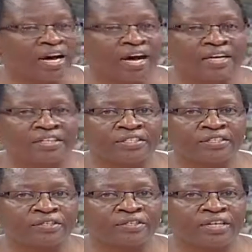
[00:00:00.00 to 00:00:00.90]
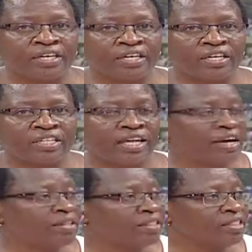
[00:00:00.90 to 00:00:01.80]

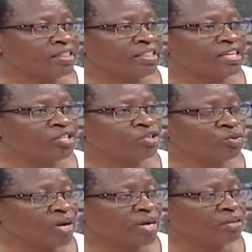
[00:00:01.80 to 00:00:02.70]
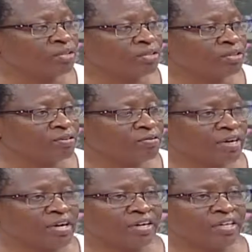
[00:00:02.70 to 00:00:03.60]
They do a lot of
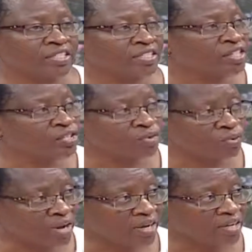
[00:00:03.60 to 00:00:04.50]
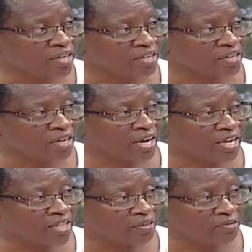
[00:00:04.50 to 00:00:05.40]
extension work
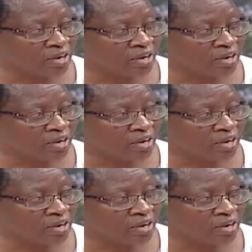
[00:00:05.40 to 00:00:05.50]
at the